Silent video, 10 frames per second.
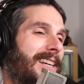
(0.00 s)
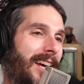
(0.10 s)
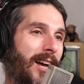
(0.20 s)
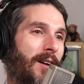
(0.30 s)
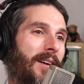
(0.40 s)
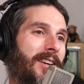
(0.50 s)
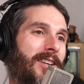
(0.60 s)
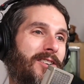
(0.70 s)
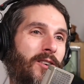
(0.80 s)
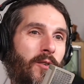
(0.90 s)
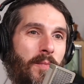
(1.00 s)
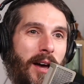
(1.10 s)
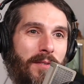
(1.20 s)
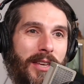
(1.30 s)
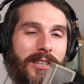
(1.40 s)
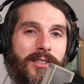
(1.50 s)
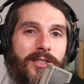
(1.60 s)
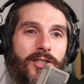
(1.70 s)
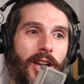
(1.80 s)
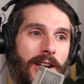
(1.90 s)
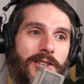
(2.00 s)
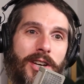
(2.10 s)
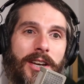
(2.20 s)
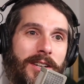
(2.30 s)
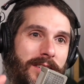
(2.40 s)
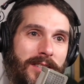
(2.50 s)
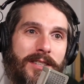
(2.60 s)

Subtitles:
I don't need to know about things changing because